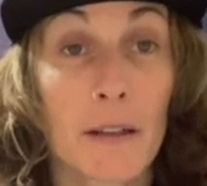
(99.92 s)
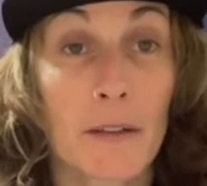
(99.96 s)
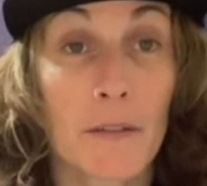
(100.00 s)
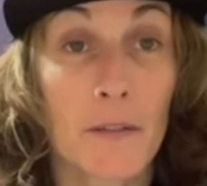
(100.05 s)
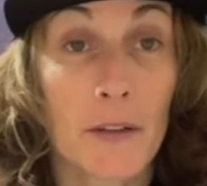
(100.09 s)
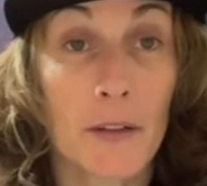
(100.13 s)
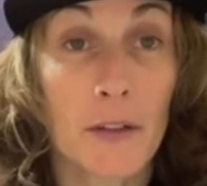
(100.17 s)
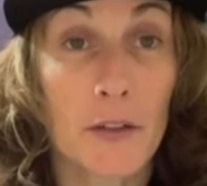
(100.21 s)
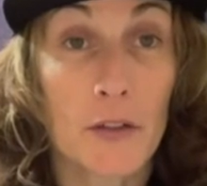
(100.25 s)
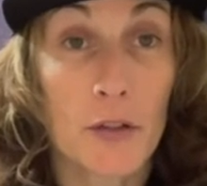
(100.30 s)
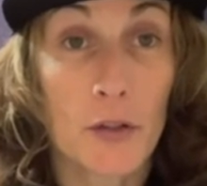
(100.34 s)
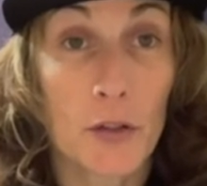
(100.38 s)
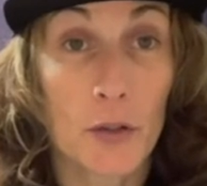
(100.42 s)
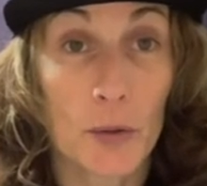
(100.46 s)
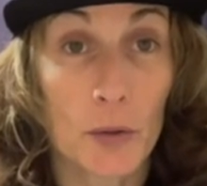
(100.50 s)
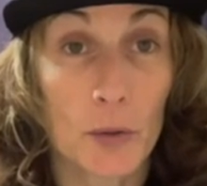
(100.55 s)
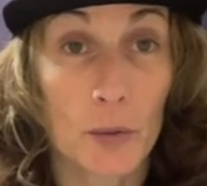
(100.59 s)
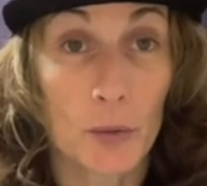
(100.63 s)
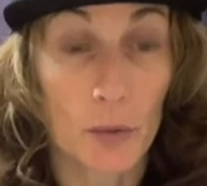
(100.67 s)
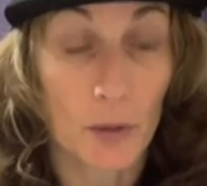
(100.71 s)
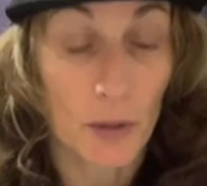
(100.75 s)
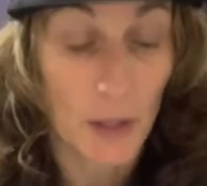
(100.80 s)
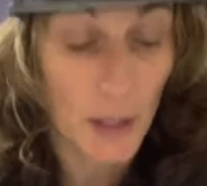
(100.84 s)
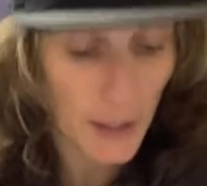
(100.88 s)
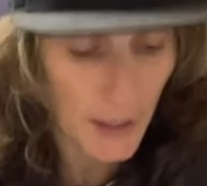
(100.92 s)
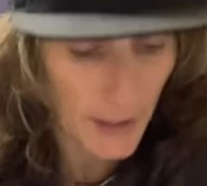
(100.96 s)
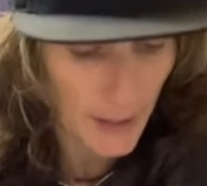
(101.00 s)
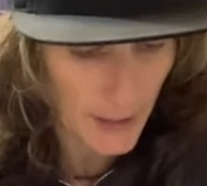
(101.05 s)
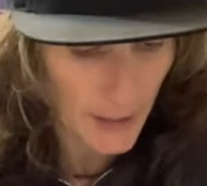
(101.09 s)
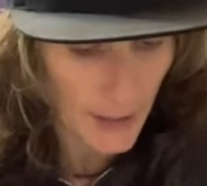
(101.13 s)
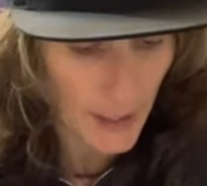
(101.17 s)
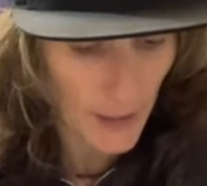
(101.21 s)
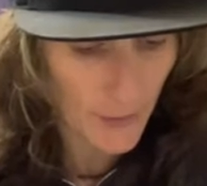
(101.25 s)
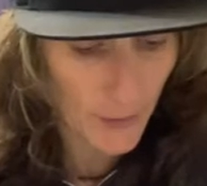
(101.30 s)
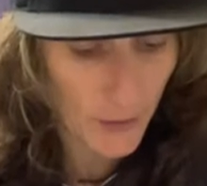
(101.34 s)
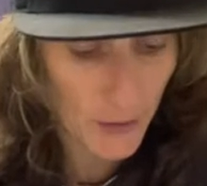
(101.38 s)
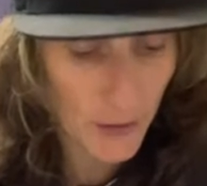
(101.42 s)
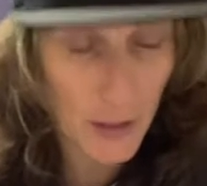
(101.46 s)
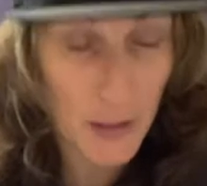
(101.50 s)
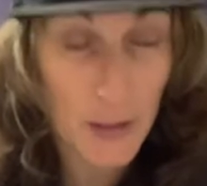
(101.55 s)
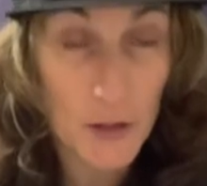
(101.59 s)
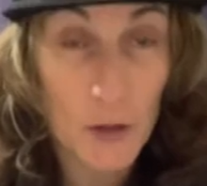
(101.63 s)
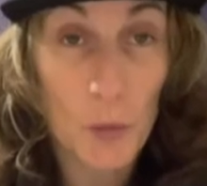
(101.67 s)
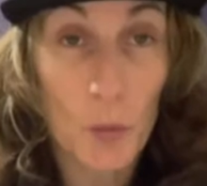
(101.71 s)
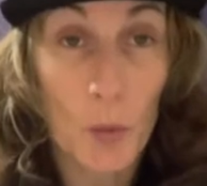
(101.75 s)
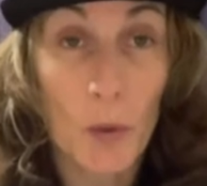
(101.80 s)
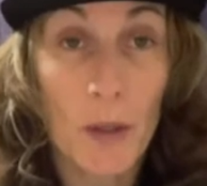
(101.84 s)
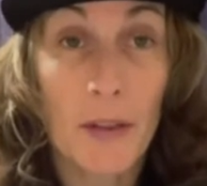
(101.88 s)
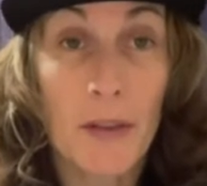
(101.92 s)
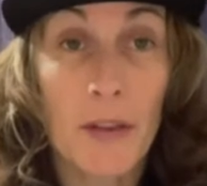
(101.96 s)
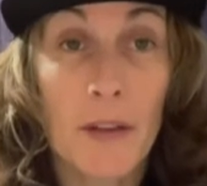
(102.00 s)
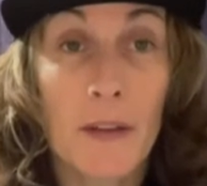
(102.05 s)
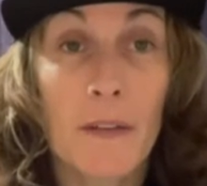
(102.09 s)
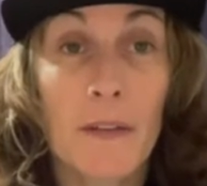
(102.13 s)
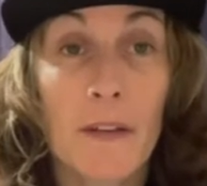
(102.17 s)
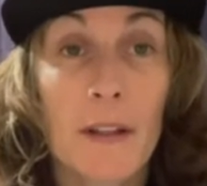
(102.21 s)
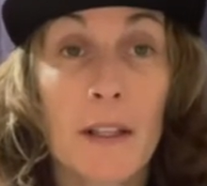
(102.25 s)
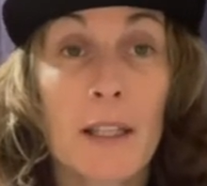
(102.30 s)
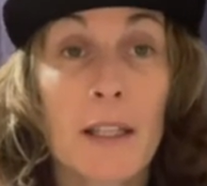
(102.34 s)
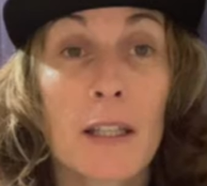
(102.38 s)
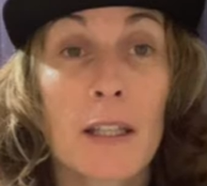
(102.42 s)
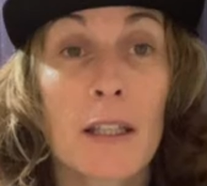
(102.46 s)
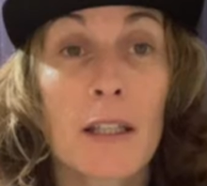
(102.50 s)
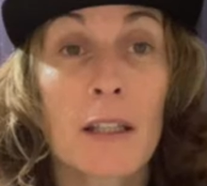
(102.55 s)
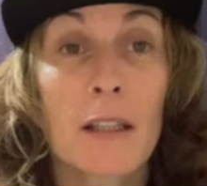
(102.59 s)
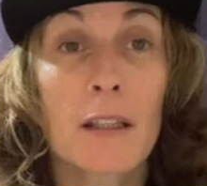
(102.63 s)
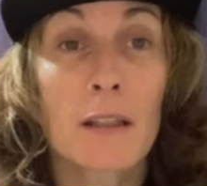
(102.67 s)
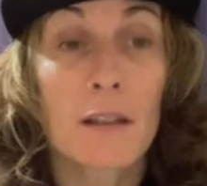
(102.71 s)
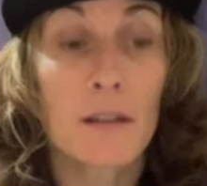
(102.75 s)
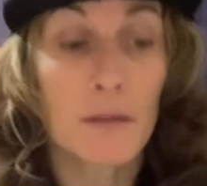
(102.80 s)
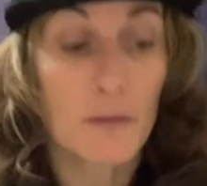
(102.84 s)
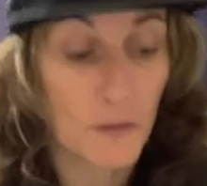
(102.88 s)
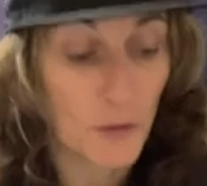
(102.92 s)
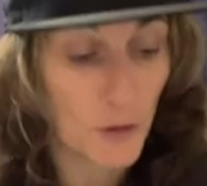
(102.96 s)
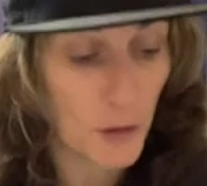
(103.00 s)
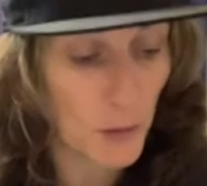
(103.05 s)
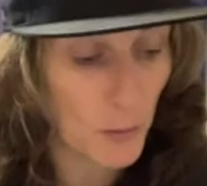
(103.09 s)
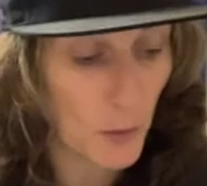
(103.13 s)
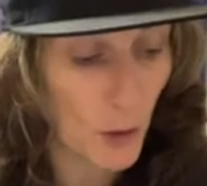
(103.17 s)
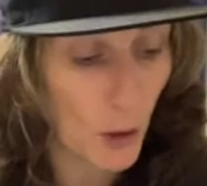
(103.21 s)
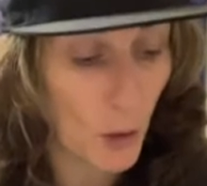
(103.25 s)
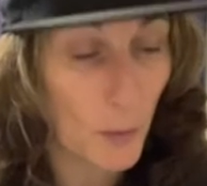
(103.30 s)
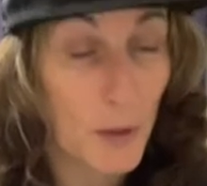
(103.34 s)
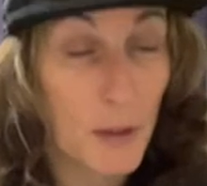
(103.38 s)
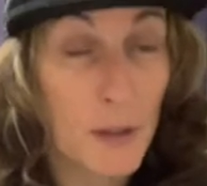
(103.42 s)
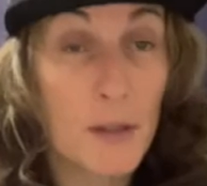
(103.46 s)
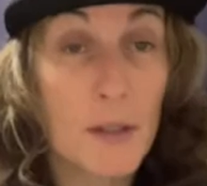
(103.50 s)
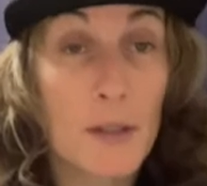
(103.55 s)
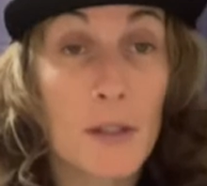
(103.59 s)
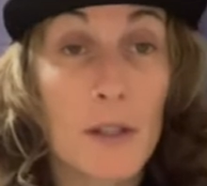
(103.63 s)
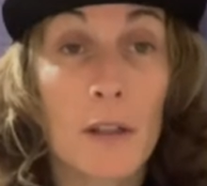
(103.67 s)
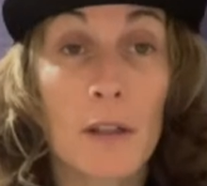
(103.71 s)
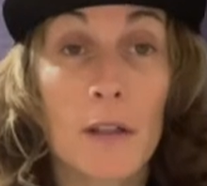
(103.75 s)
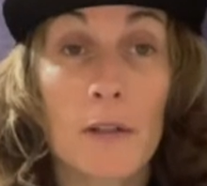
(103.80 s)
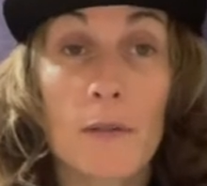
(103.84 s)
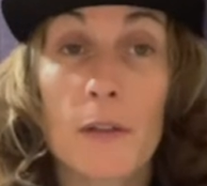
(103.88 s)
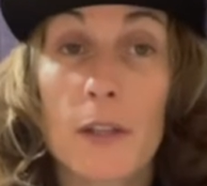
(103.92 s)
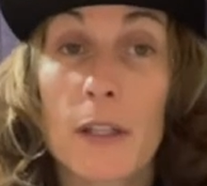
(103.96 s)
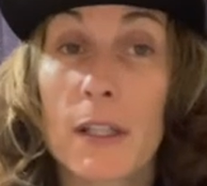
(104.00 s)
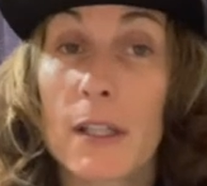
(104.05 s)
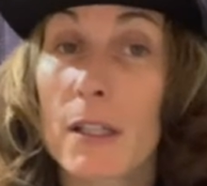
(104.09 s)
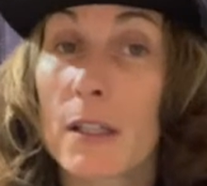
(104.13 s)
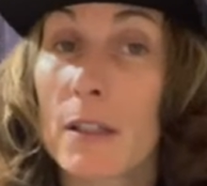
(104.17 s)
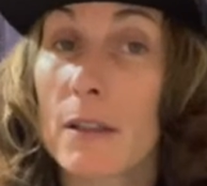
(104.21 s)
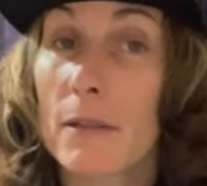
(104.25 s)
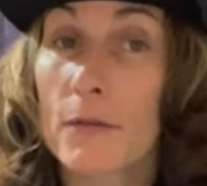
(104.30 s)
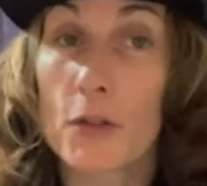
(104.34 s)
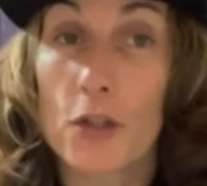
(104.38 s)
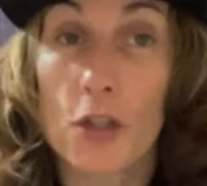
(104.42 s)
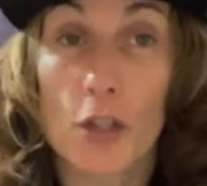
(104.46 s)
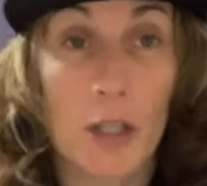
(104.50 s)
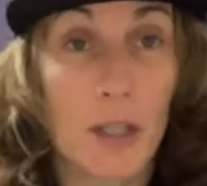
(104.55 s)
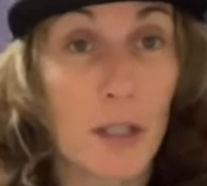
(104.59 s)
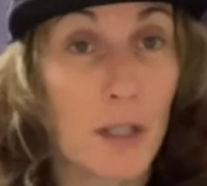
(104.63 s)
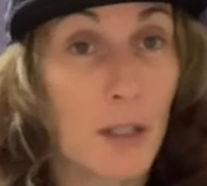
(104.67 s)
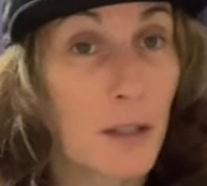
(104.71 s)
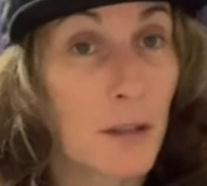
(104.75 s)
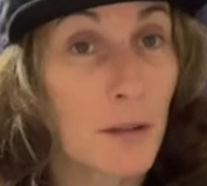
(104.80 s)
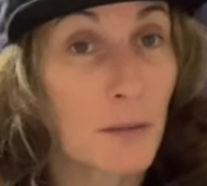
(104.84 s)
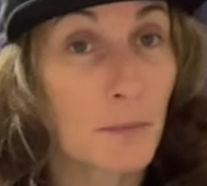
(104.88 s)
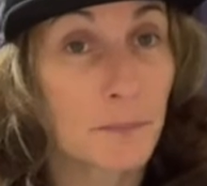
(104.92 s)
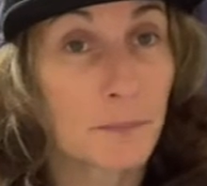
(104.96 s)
there's 2. Everything is within the key for the moment of the key of G.